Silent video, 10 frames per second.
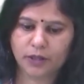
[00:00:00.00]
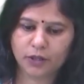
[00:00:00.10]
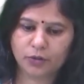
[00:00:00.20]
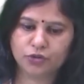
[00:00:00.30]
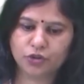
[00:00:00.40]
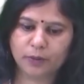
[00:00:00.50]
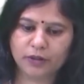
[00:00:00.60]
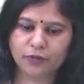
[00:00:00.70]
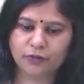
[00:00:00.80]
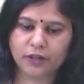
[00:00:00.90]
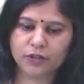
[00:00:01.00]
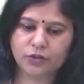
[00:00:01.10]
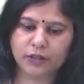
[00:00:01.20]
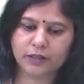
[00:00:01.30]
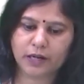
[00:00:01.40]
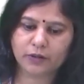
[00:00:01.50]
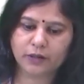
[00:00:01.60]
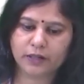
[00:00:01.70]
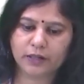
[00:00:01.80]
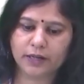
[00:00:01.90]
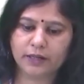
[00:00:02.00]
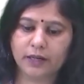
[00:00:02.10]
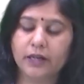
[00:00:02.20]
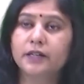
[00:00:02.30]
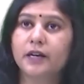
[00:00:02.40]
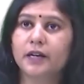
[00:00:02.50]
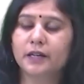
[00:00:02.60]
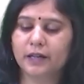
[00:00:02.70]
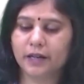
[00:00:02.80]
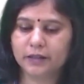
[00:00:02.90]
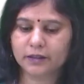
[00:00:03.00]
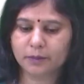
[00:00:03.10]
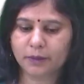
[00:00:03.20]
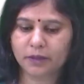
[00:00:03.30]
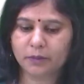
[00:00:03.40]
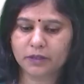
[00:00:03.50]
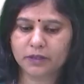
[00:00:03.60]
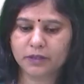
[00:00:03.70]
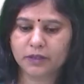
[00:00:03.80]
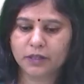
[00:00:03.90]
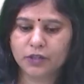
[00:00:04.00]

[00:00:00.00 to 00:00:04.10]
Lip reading: geometric figures you can calculate, like area, length and perimeter,